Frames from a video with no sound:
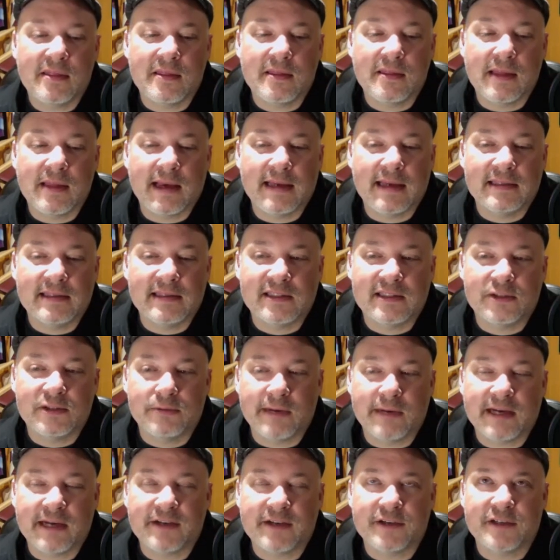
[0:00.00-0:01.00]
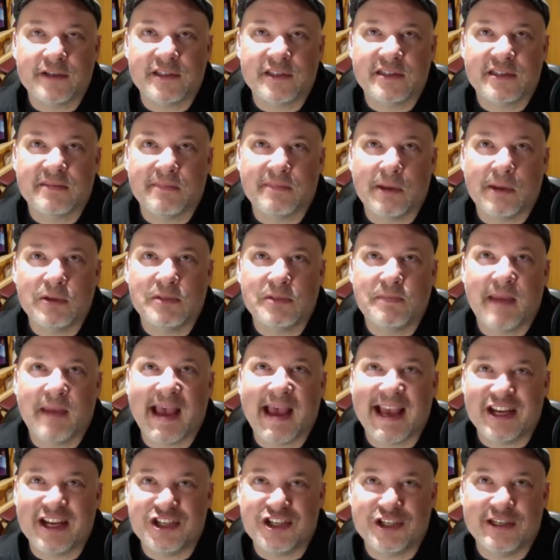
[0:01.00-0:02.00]
as directors, most
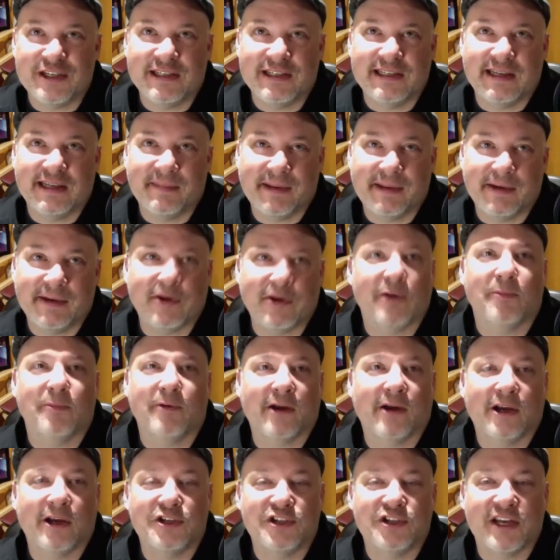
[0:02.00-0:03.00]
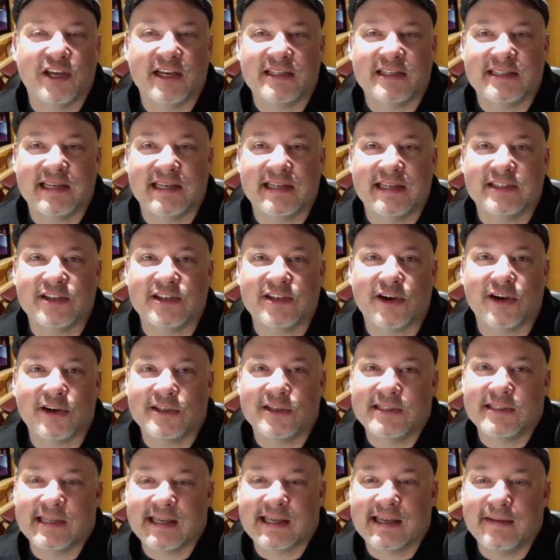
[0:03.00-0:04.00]
passionate about our projects, and it's
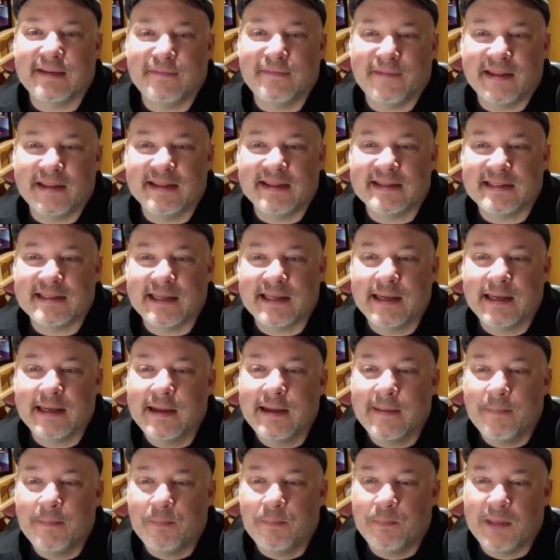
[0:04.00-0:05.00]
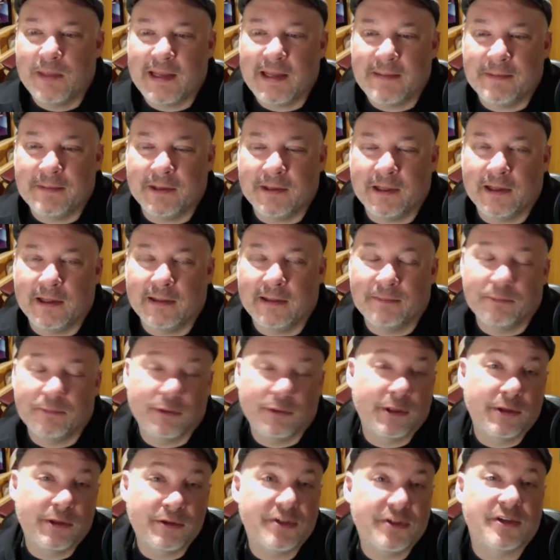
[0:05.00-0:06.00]
hard to convince
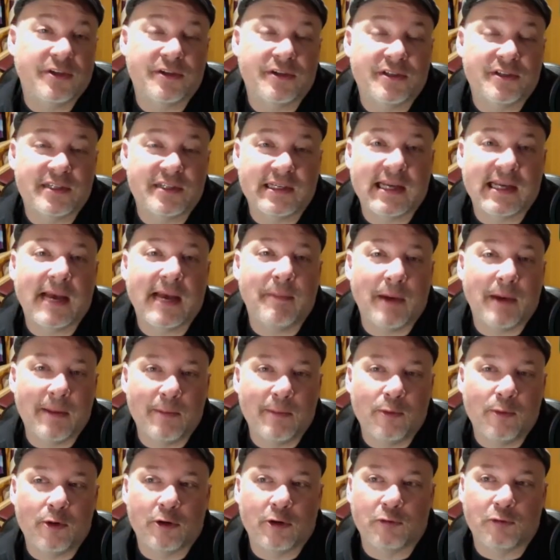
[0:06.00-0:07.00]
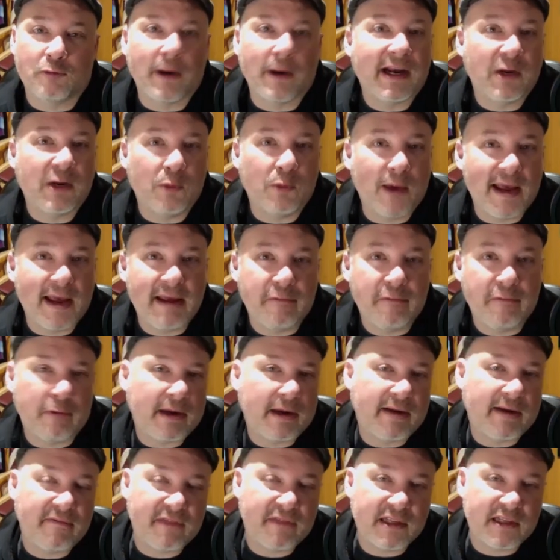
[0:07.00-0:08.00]
producers to come on board right away,
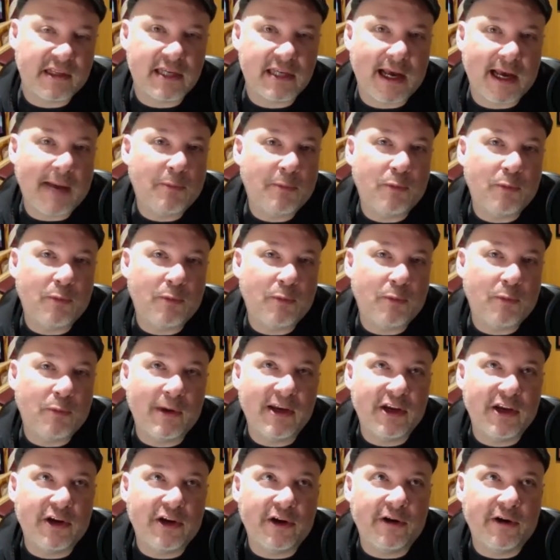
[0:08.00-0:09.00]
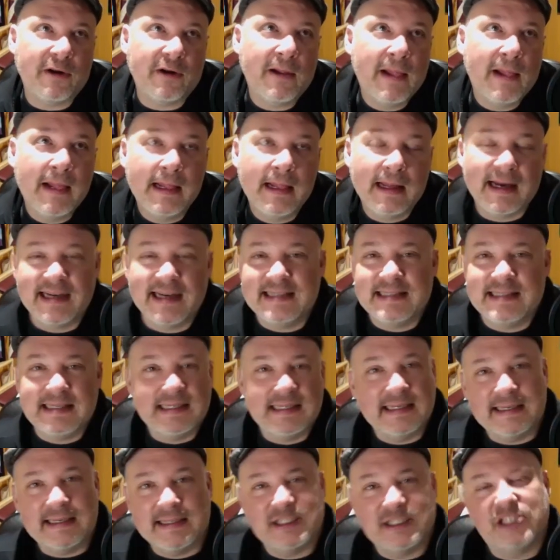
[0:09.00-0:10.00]
right up the top, when your idea
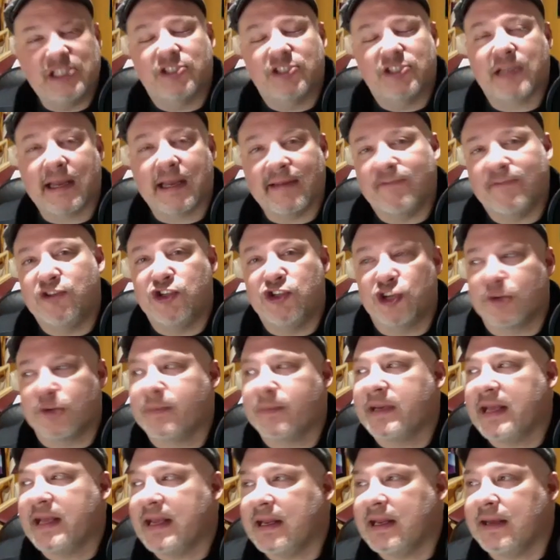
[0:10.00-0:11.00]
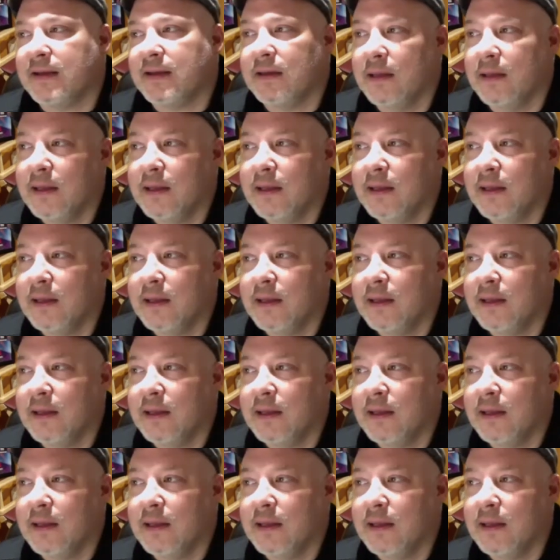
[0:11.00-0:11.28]
is just kind of germinating.